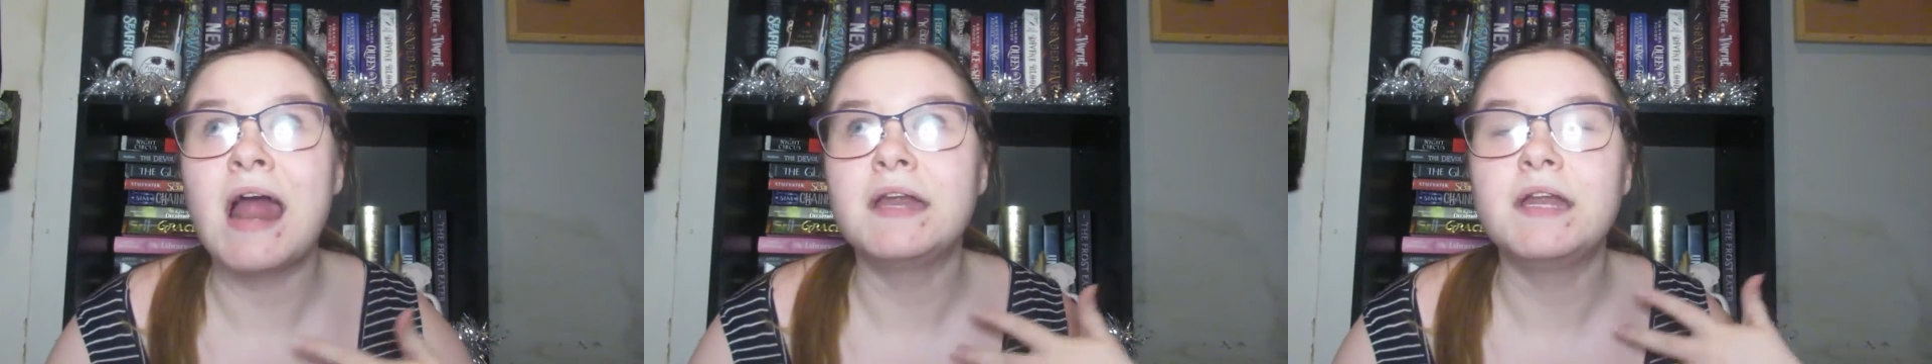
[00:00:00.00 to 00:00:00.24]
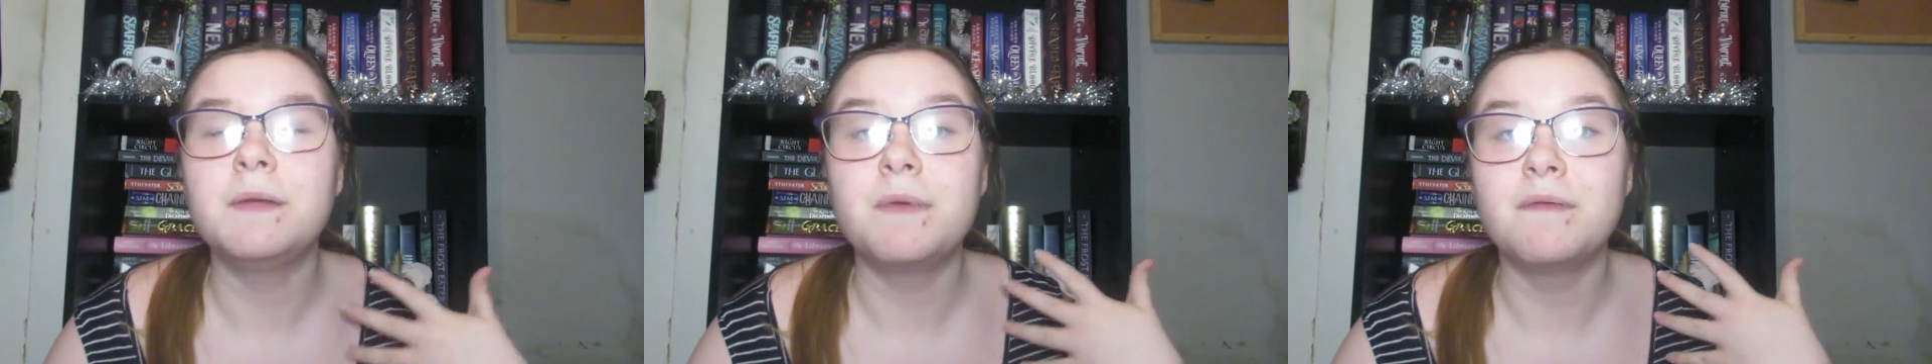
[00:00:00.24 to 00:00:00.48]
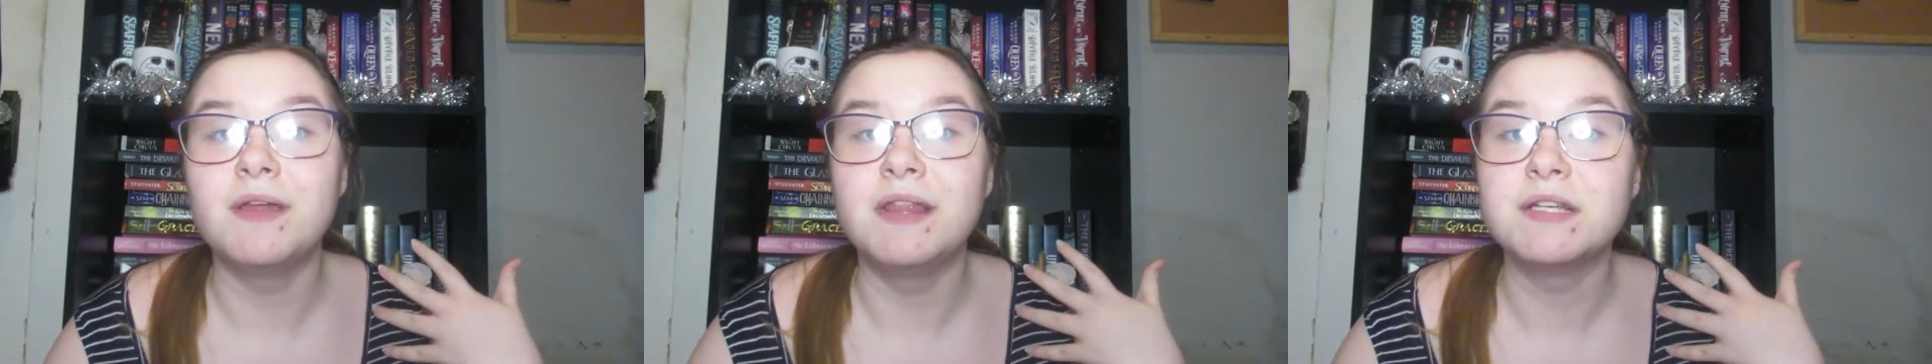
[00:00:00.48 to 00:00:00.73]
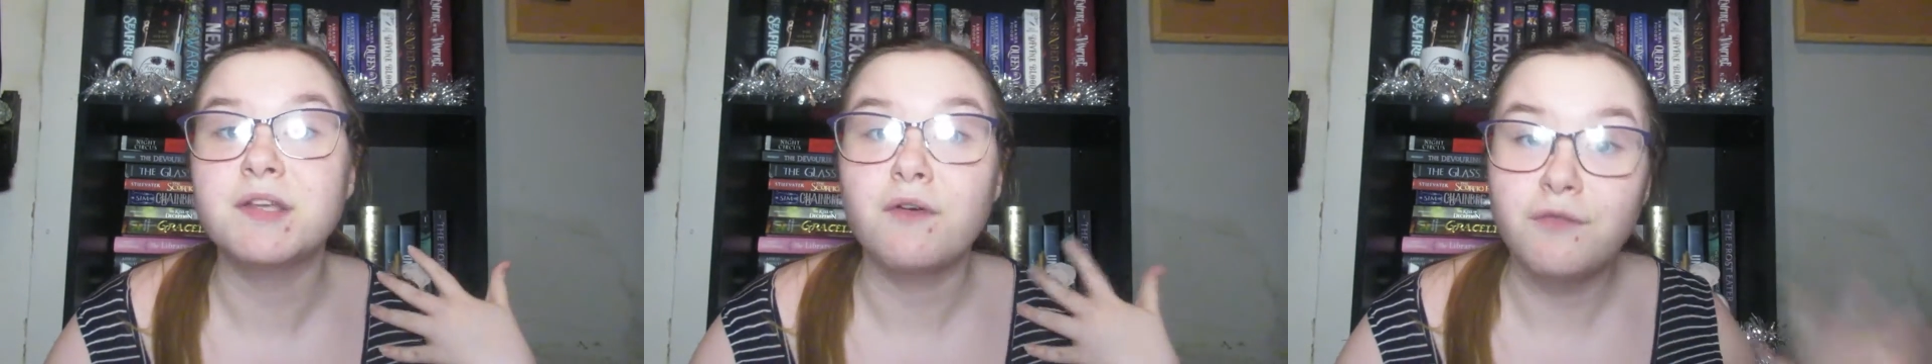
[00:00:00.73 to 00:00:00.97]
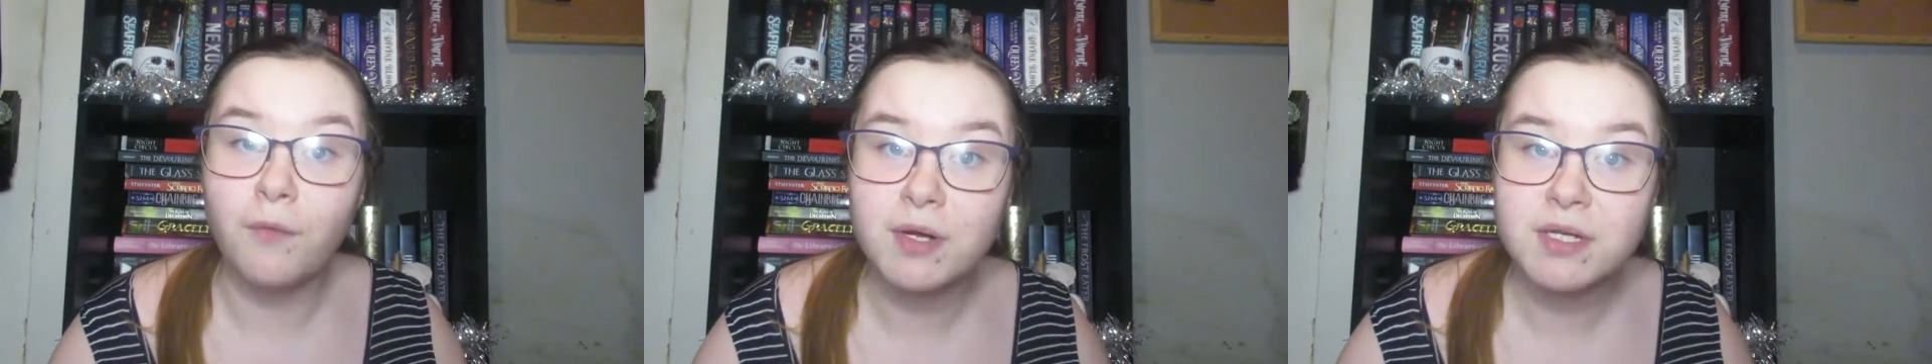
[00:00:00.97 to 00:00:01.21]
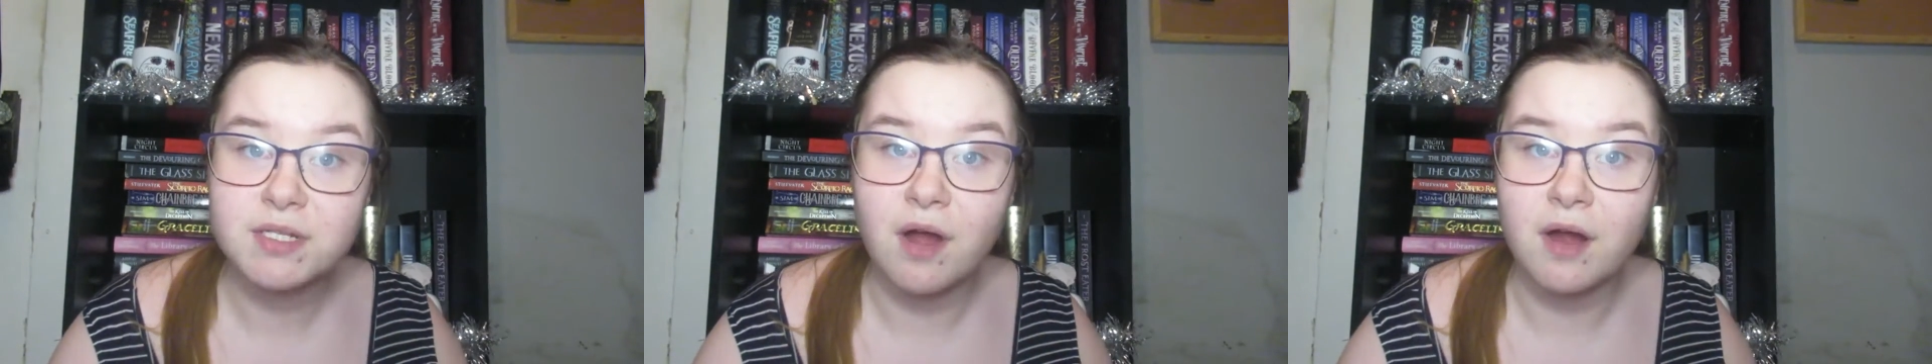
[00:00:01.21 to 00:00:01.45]
I ended up giving this
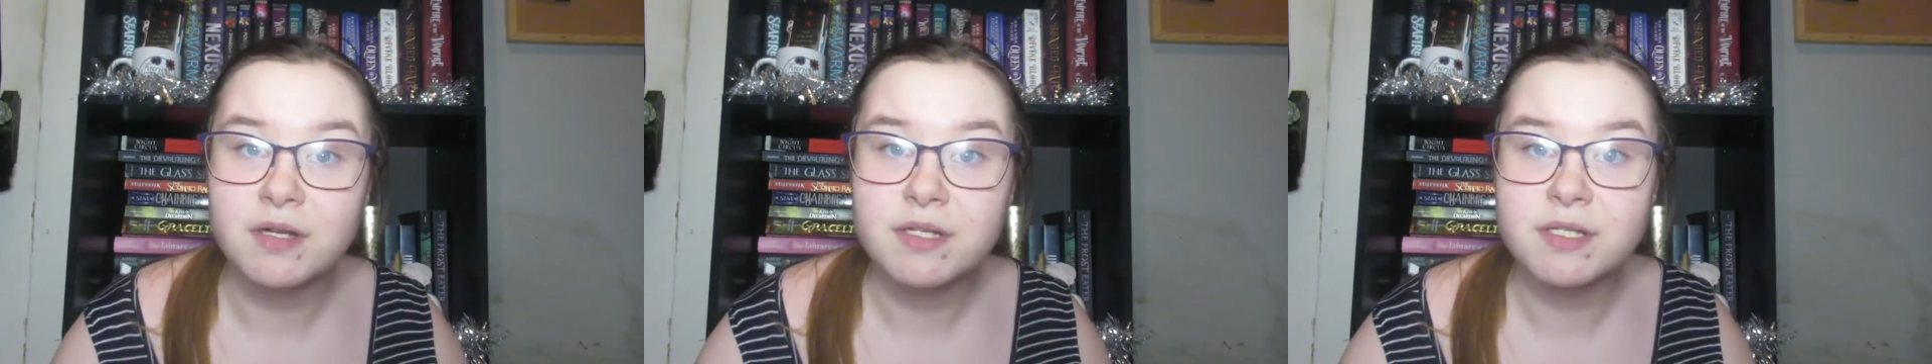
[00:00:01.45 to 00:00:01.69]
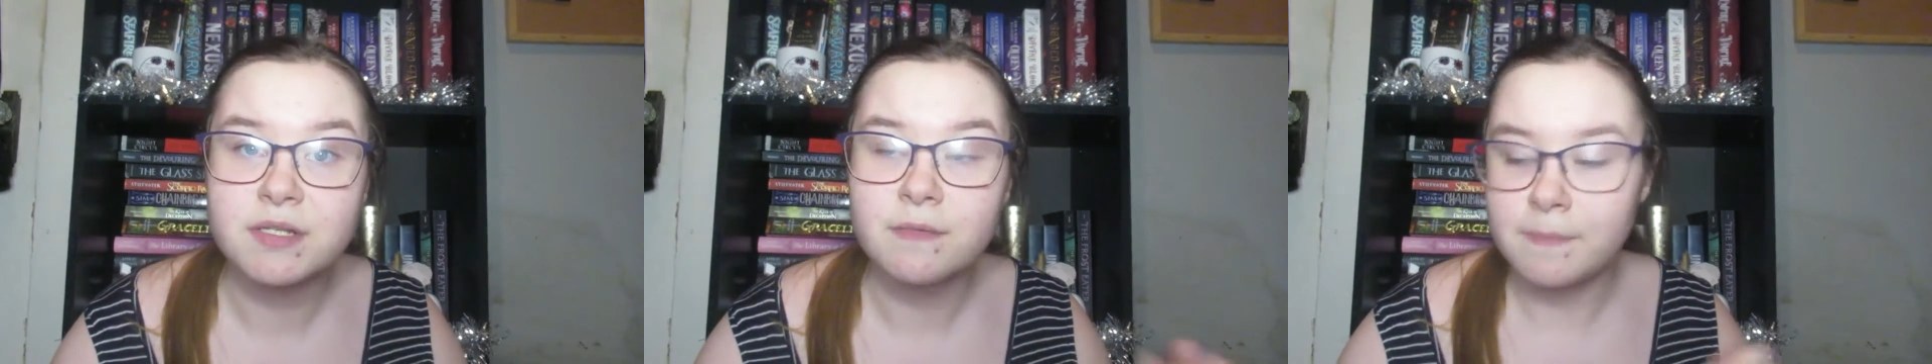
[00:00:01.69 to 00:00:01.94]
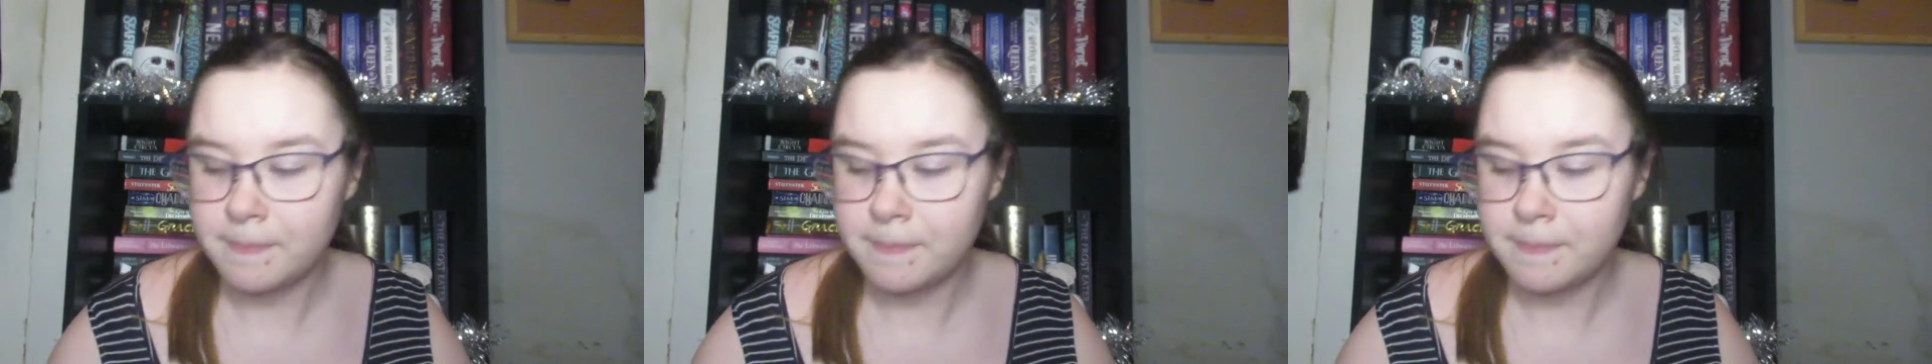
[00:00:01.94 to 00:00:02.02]
four stars.